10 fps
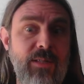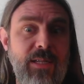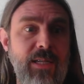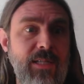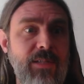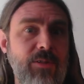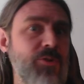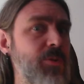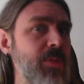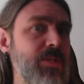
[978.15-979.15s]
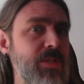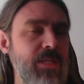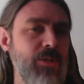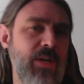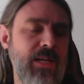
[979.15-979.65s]
like any of those commits
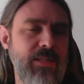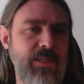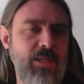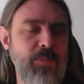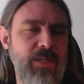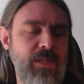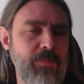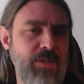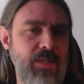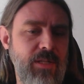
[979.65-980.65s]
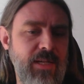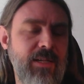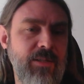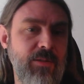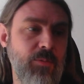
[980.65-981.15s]
that you hadn't committed up to the cloud